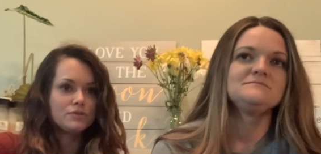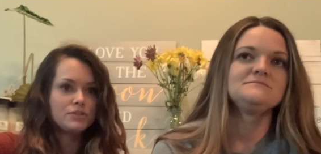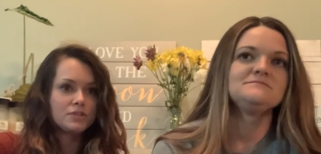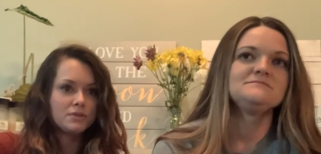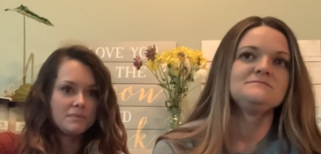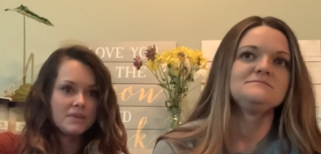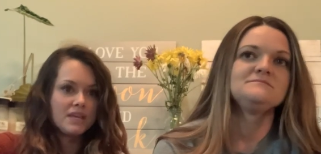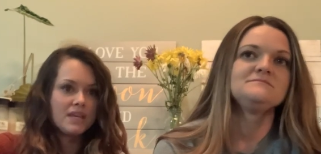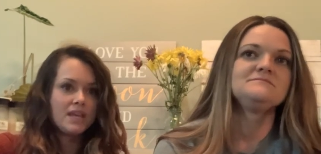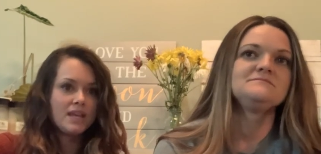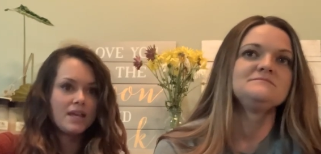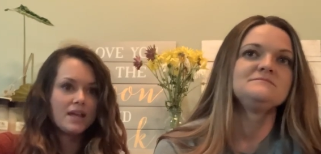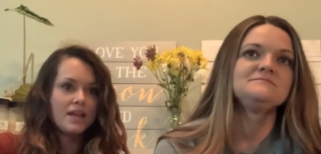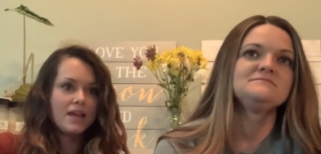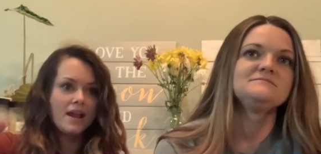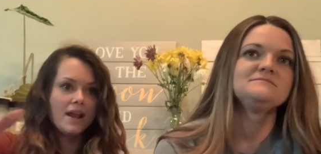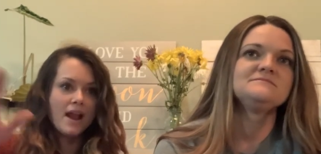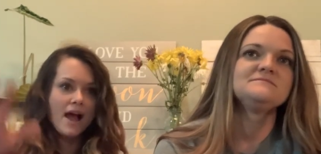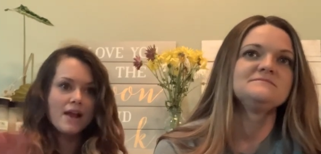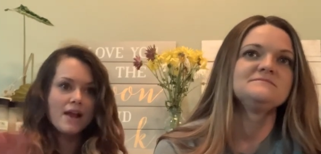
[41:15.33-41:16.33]
Speaker 1: to me,
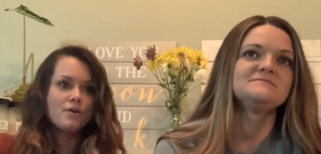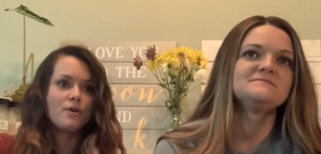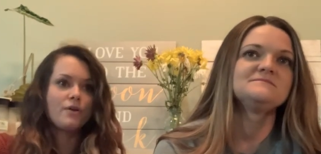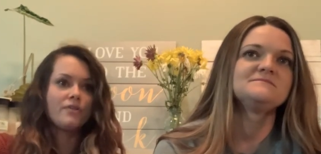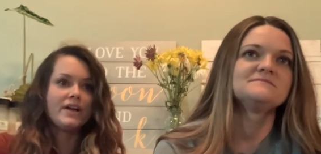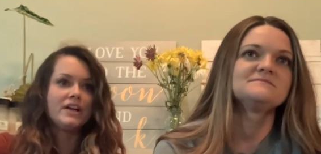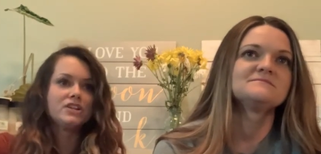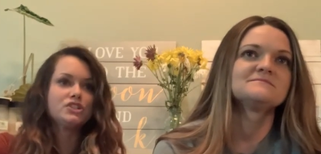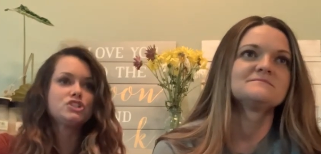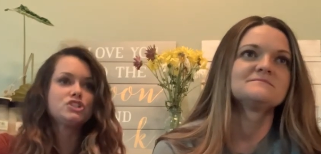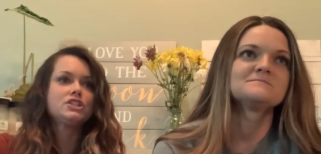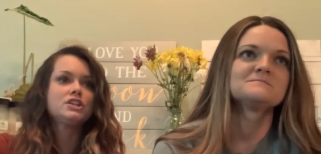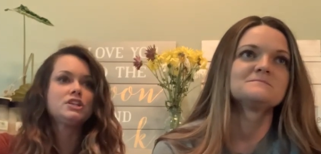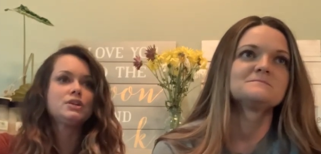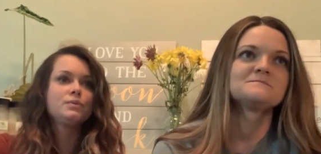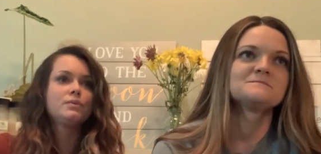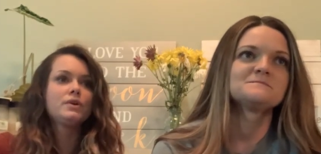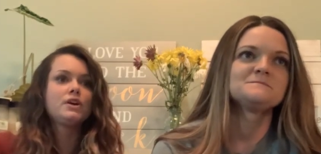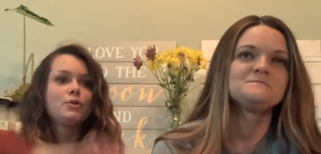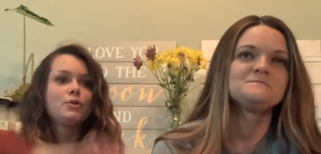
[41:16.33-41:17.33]
and I know that
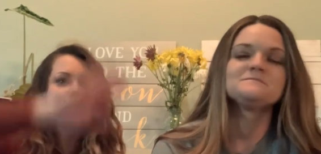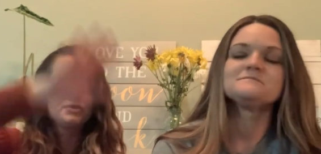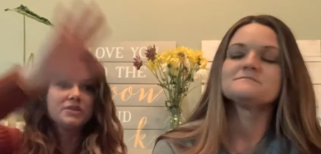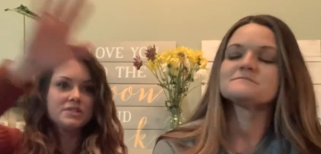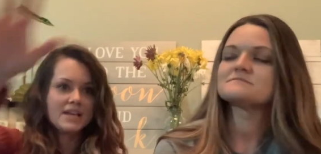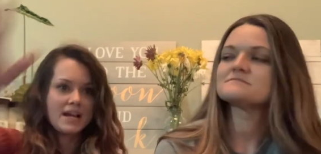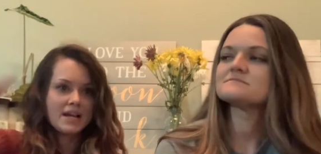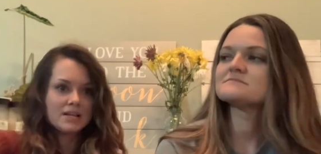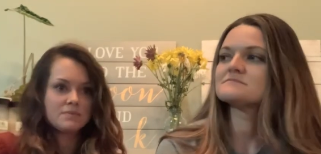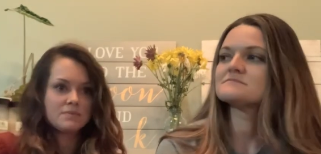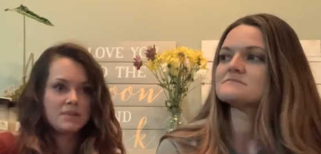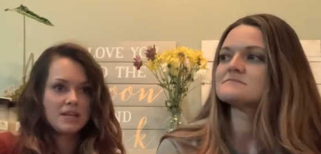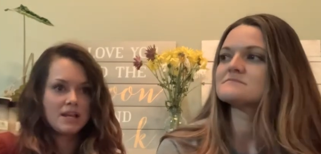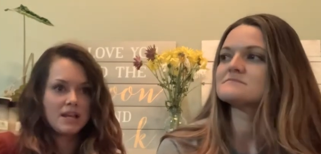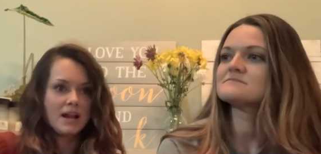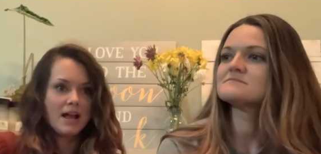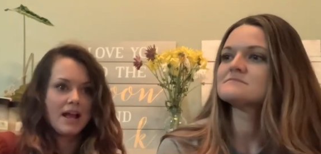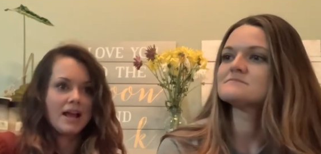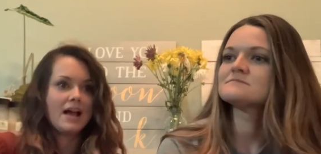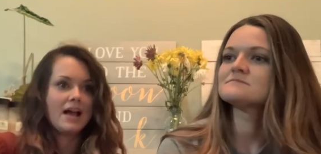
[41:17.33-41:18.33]
she will protect me
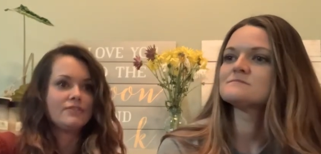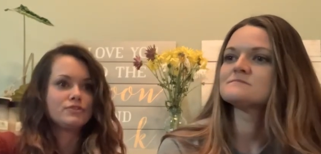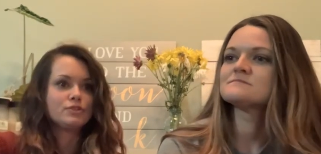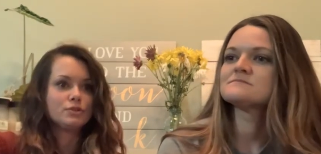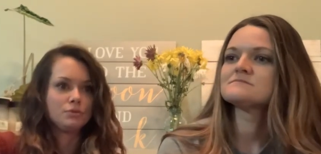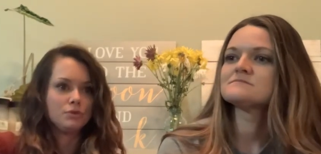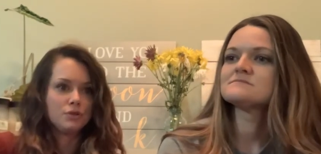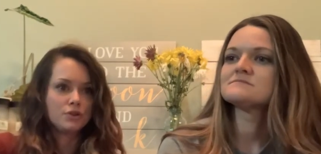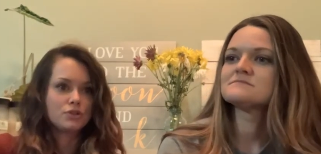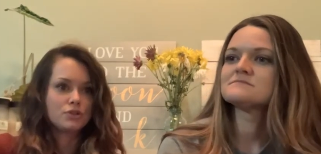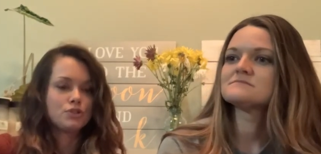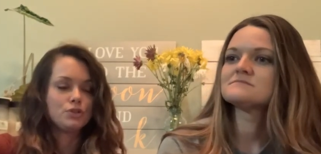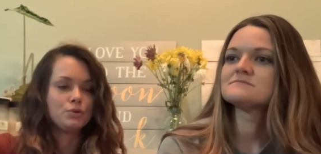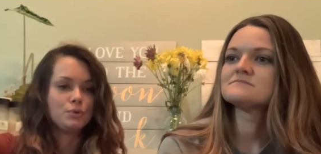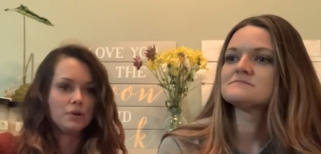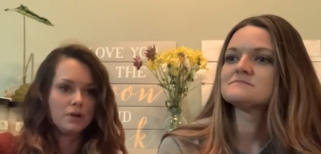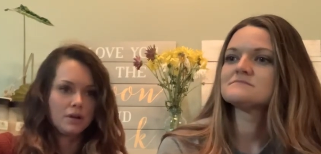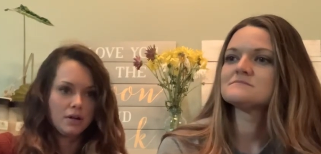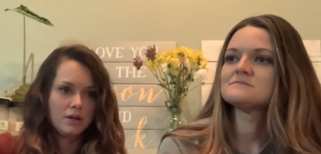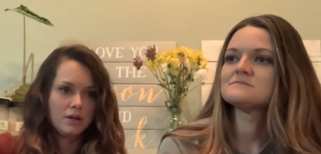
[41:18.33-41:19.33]
and I have to look
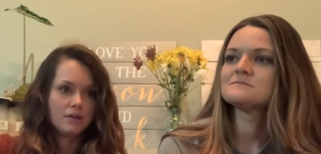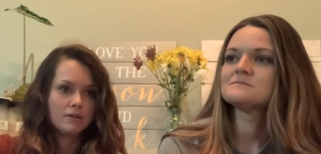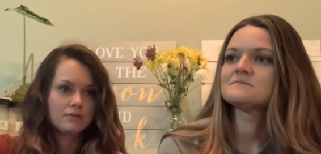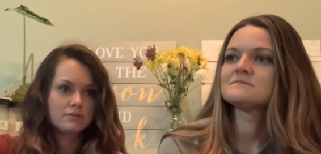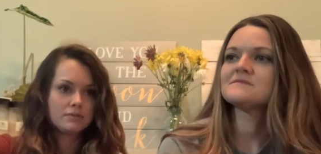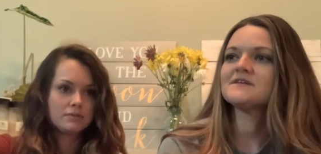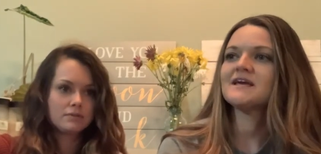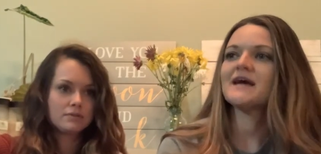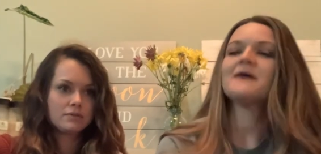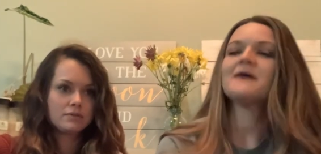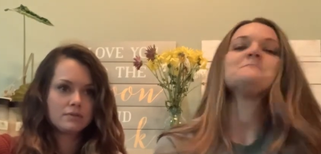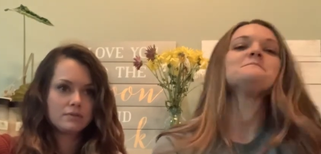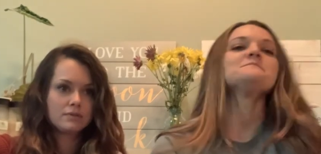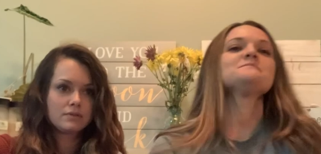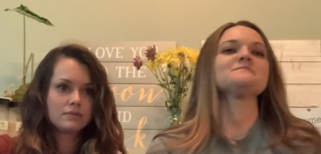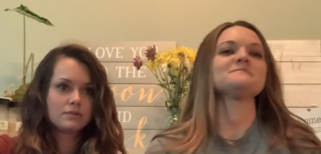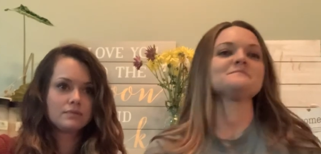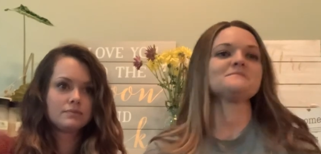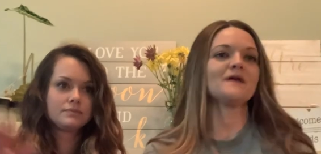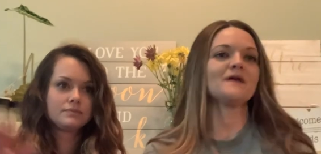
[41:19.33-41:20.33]
to her. Yeah,
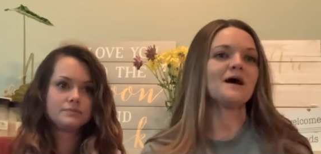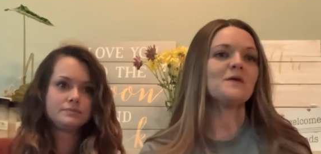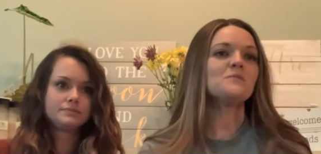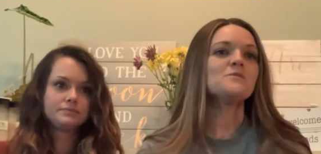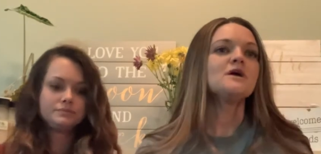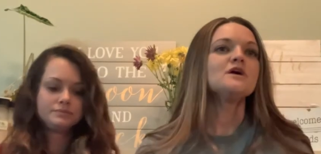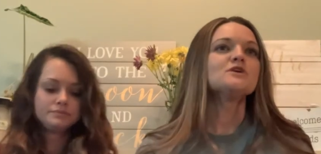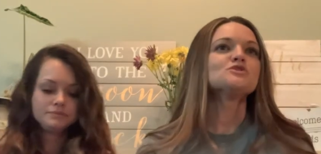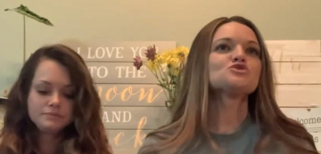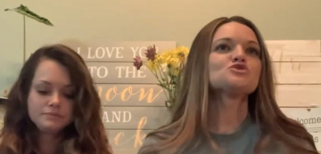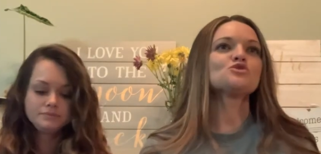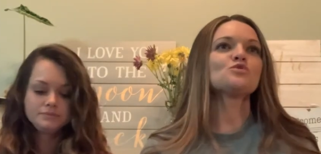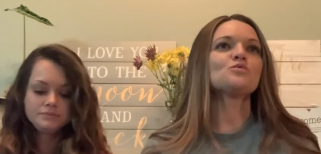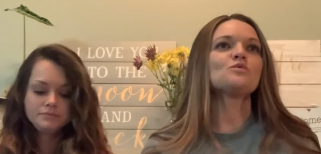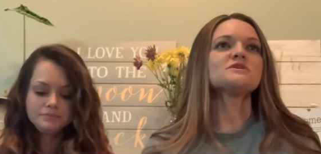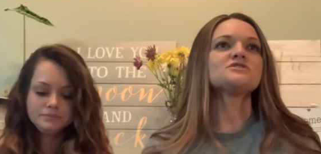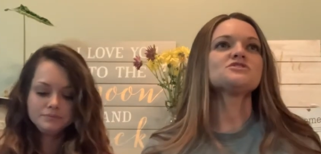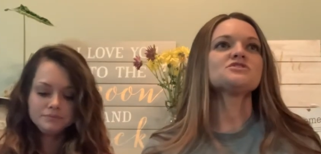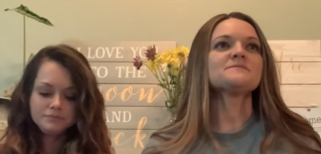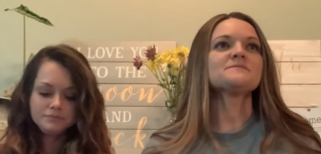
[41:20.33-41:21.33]
yeah. So
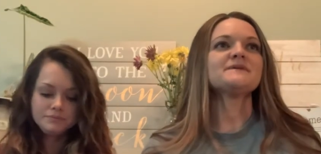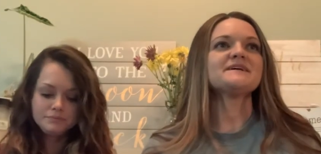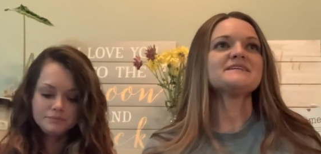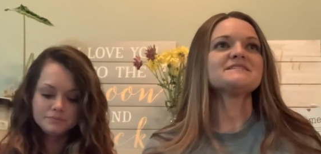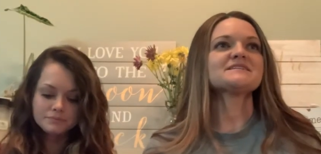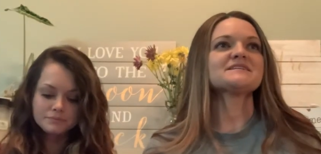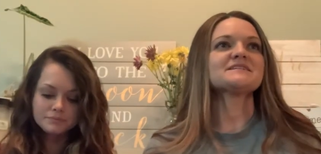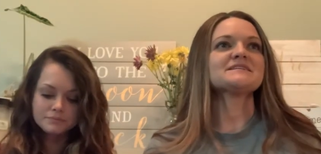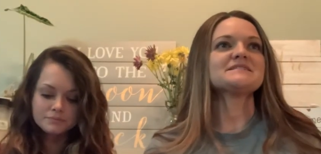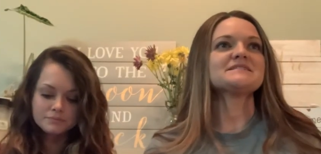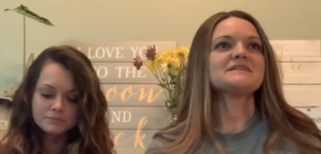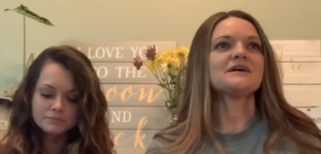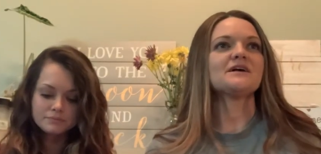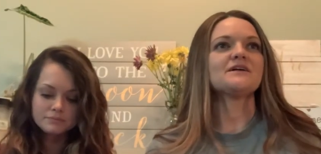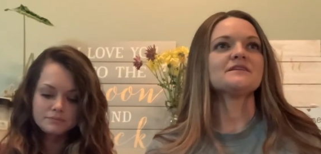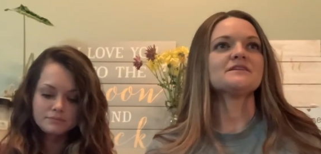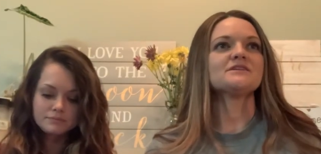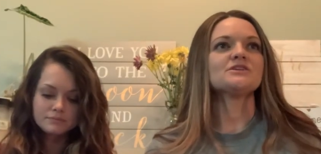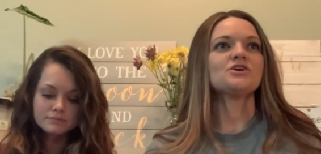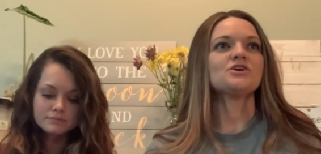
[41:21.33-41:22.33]
Speaker 2: what you're basically
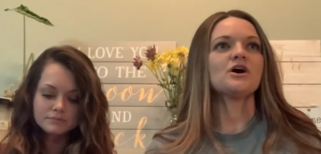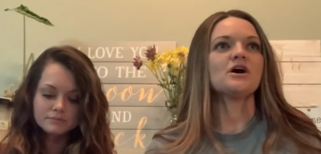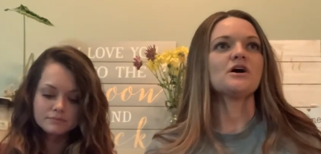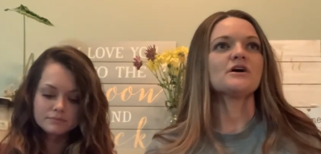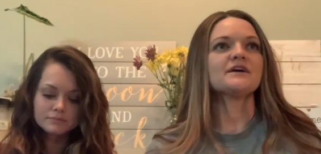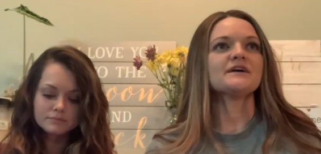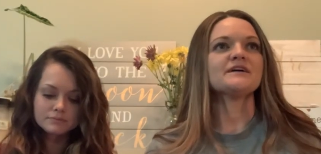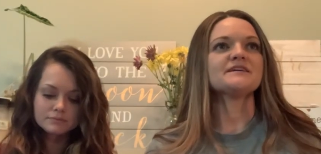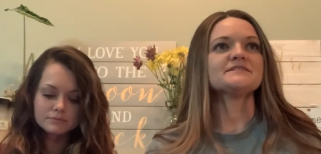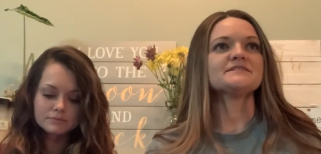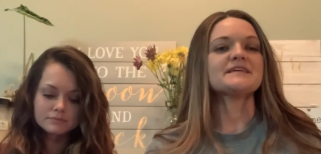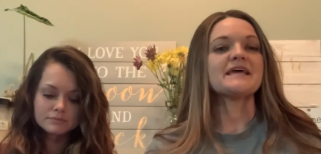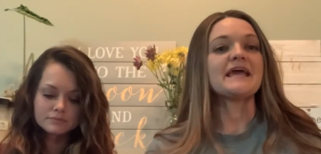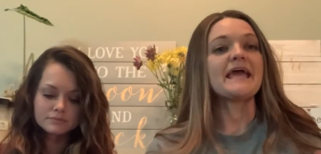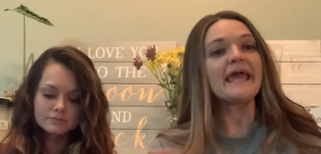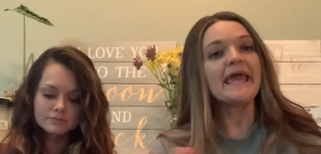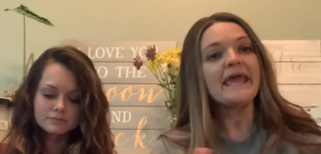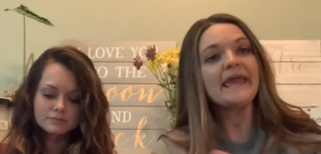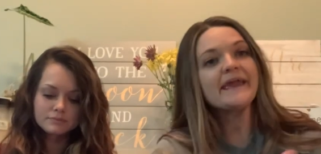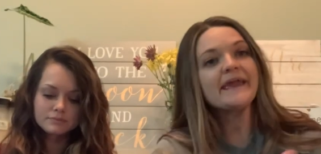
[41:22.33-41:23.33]
telling the dog is,
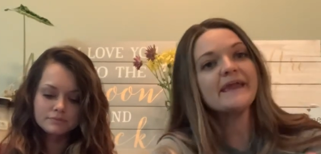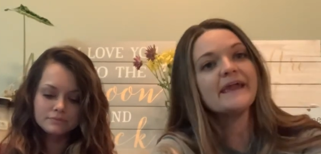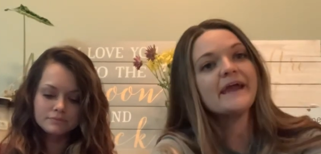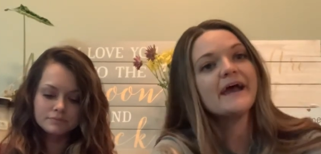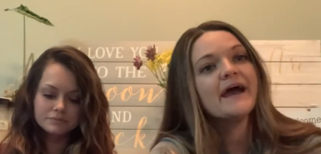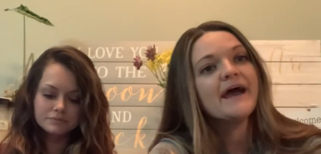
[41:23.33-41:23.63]
hey,